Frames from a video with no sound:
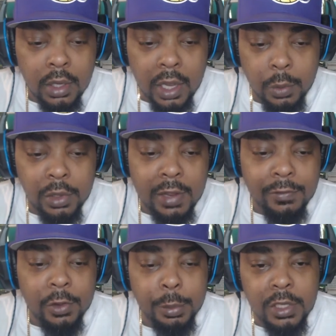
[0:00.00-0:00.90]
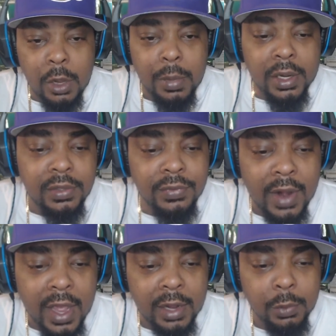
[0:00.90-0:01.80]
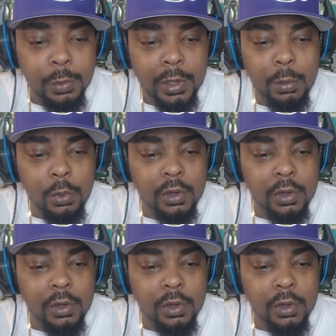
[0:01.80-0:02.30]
Yeah, we definitely going to be talking about this Friday when we get more